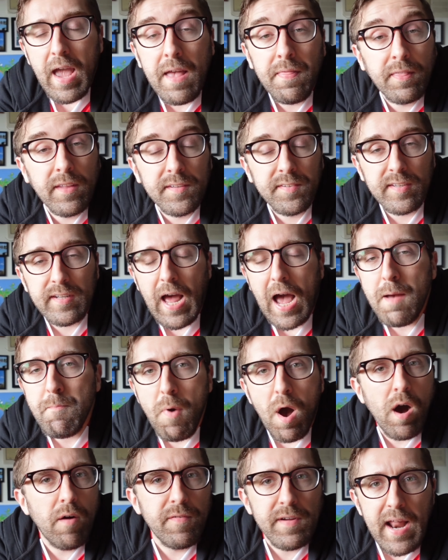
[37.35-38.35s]
And listen, I'm
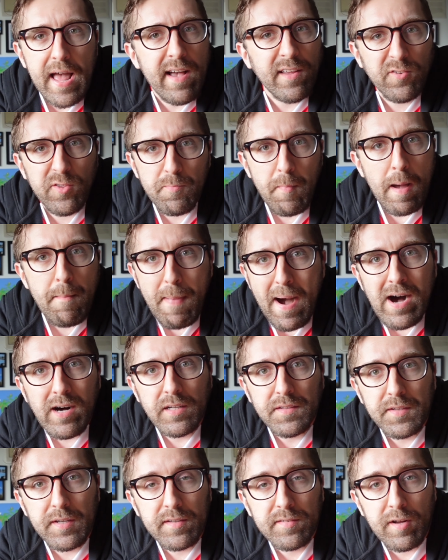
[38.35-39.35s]
often asked what my
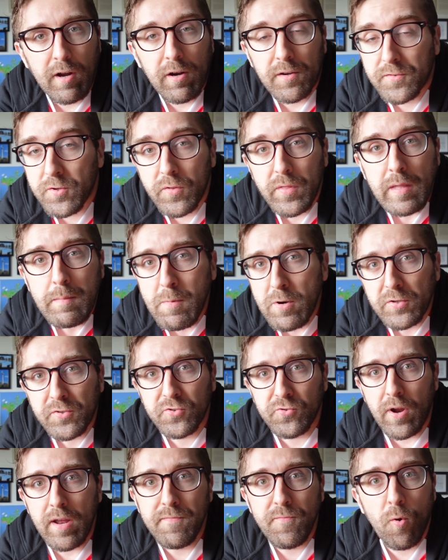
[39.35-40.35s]
politics are, so the most
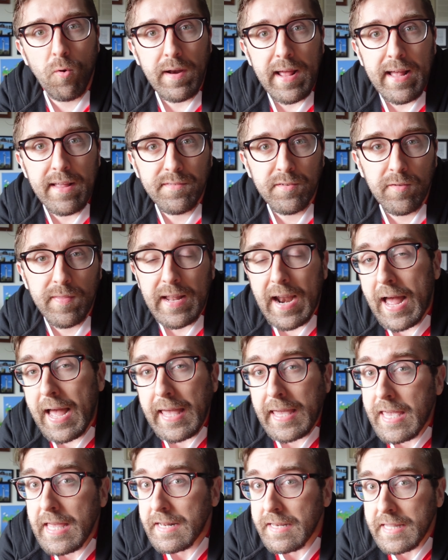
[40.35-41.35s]
straightforward answer that
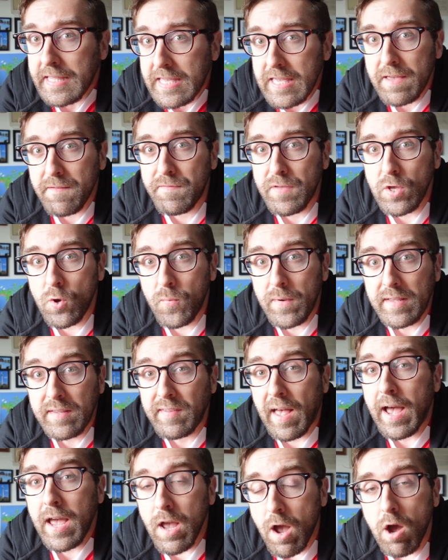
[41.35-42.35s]
I can give you is
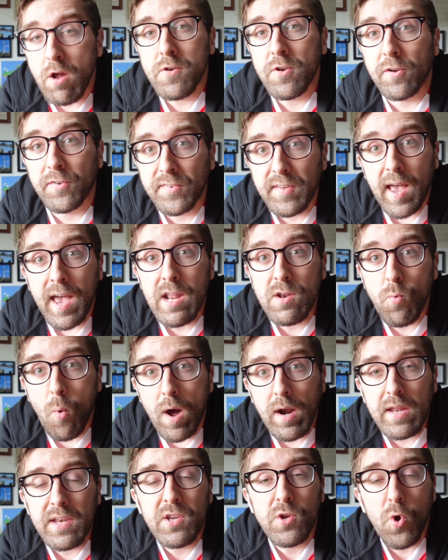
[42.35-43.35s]
I understand
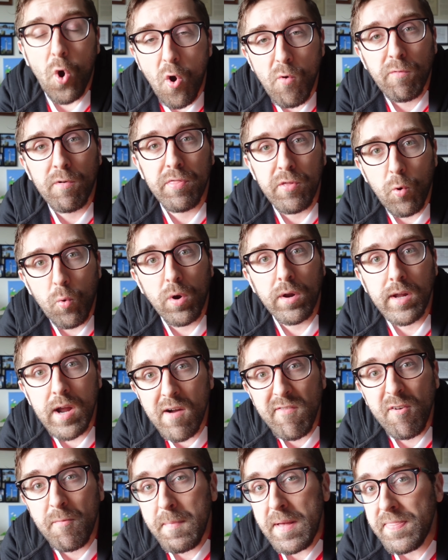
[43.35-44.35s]
wanting to overthrow a
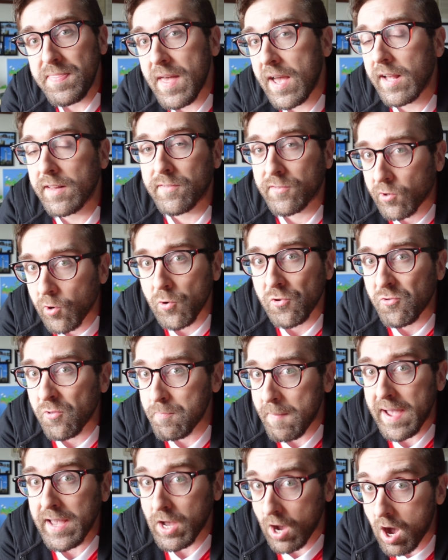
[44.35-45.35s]
government that screws with
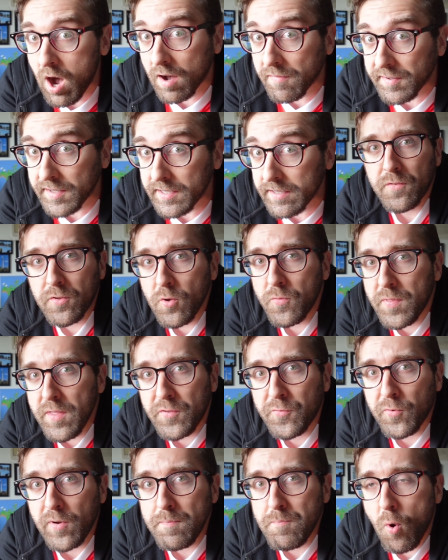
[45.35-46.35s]
my coffee. So
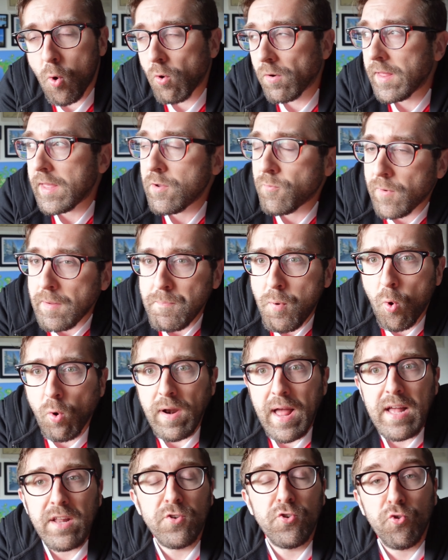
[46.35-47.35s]
this report, a
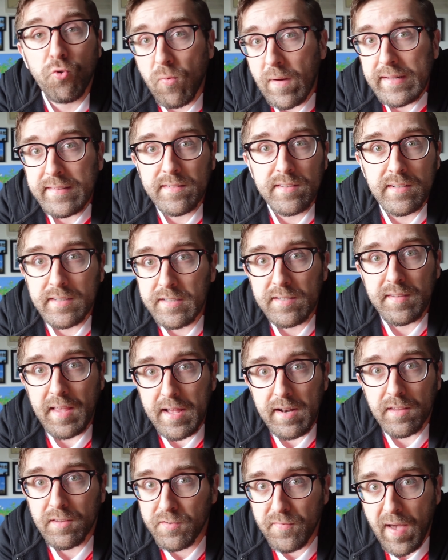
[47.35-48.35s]
report on trends in
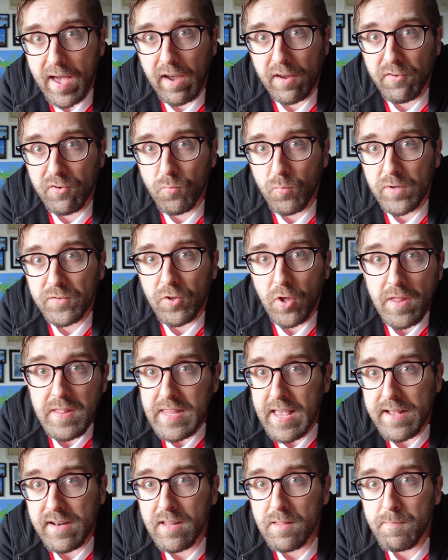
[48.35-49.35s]
dissatisfaction, was
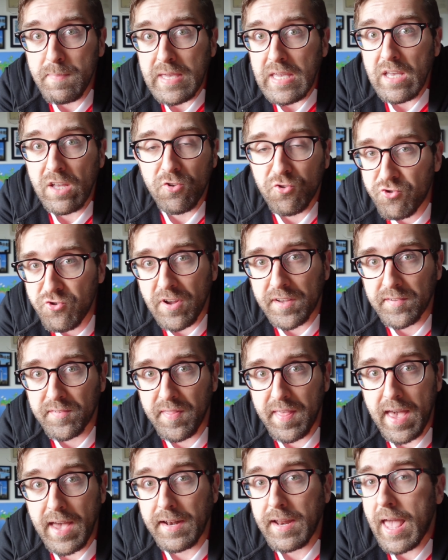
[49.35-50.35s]
intended to be just
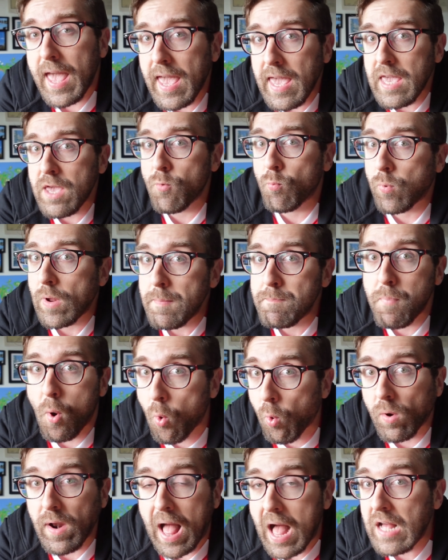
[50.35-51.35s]
that, a
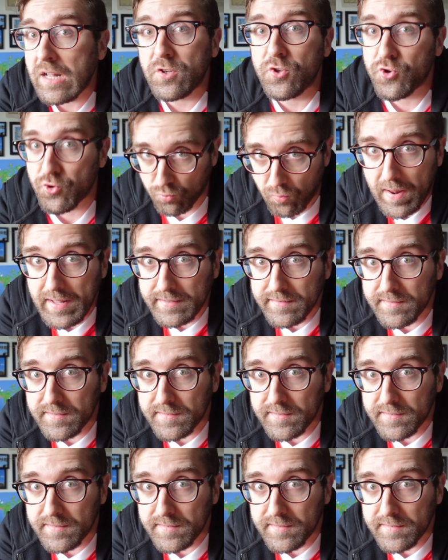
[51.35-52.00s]
report on trends.